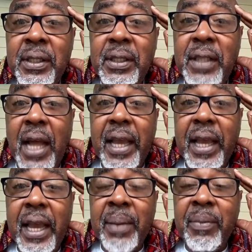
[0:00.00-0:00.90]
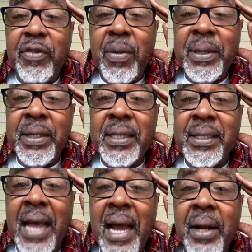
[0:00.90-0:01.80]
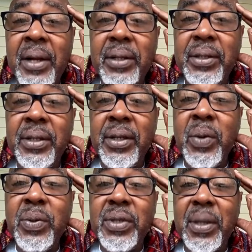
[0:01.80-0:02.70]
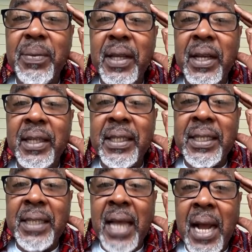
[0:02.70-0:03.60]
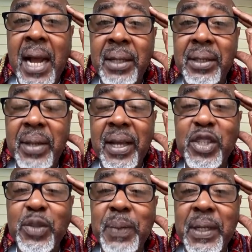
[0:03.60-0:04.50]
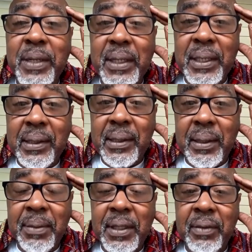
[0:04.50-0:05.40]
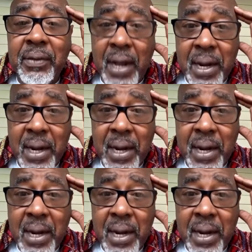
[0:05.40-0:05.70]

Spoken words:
That came from a desire to know something, a desire to experience something, right?